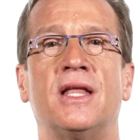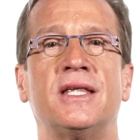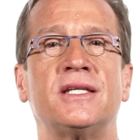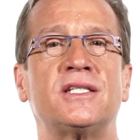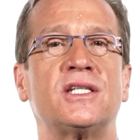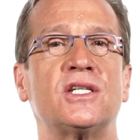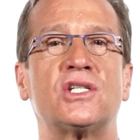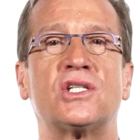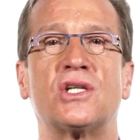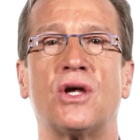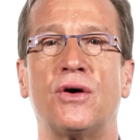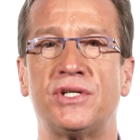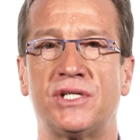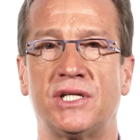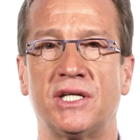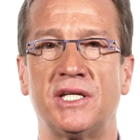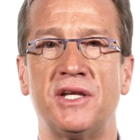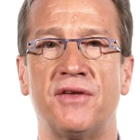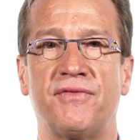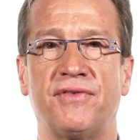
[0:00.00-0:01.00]
This is so
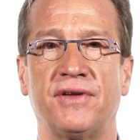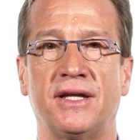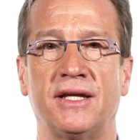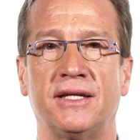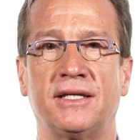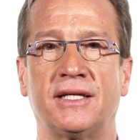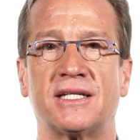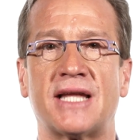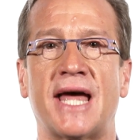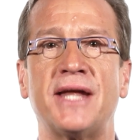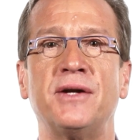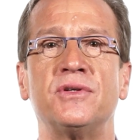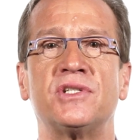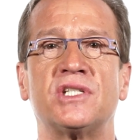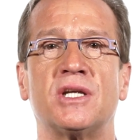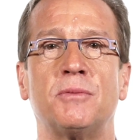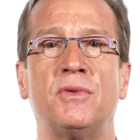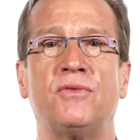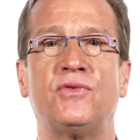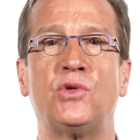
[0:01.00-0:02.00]
significant because I know
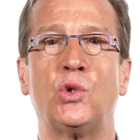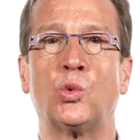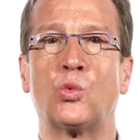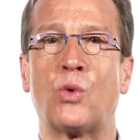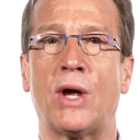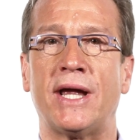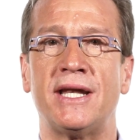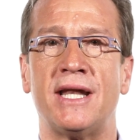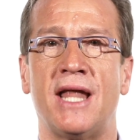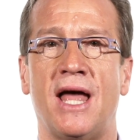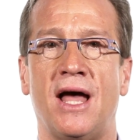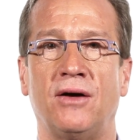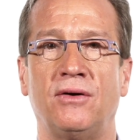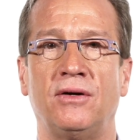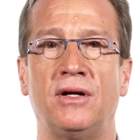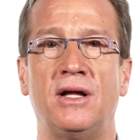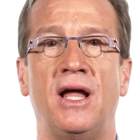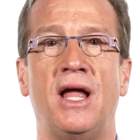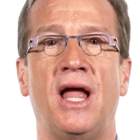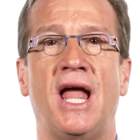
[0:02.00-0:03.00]
some of you right
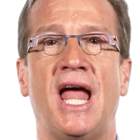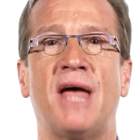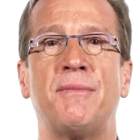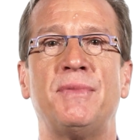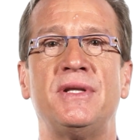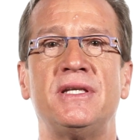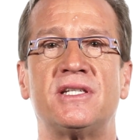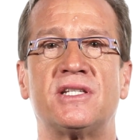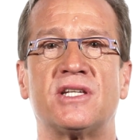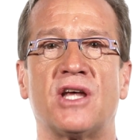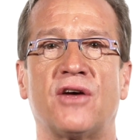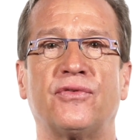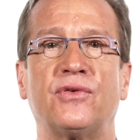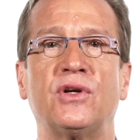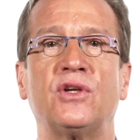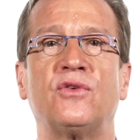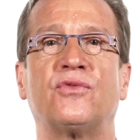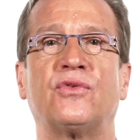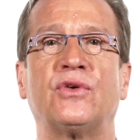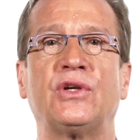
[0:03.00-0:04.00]
now have been
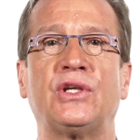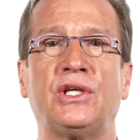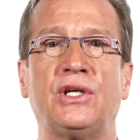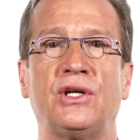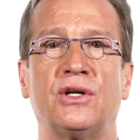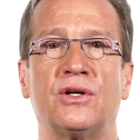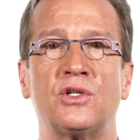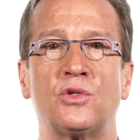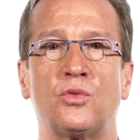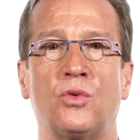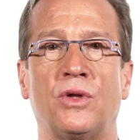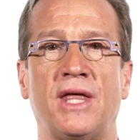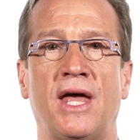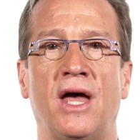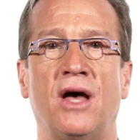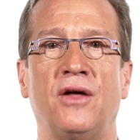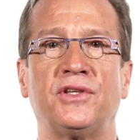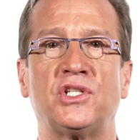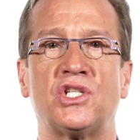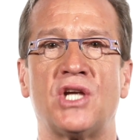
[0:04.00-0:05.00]
suffering for years with
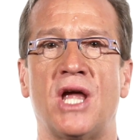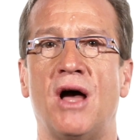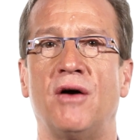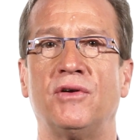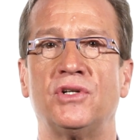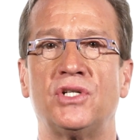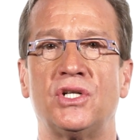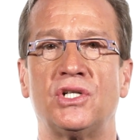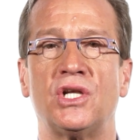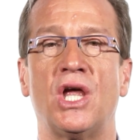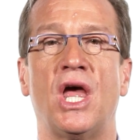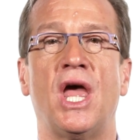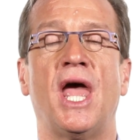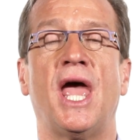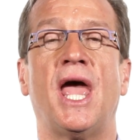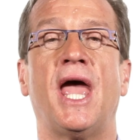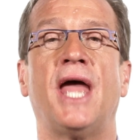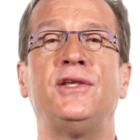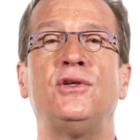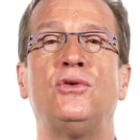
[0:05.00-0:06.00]
health challenges
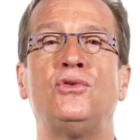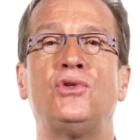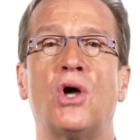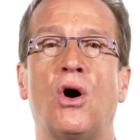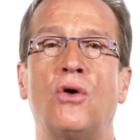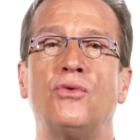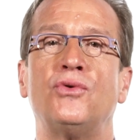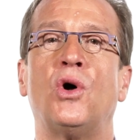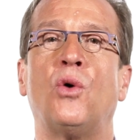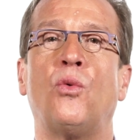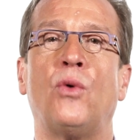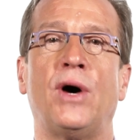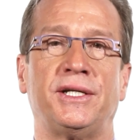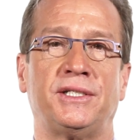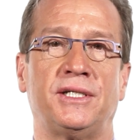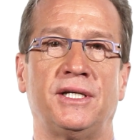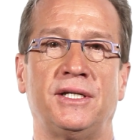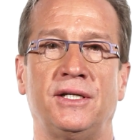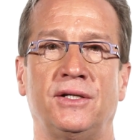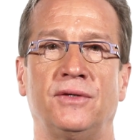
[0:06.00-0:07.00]
and you don't know
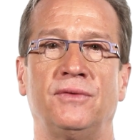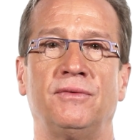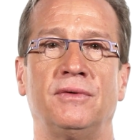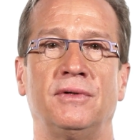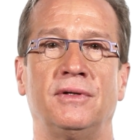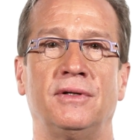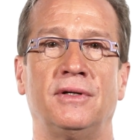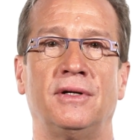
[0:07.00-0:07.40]
what to do.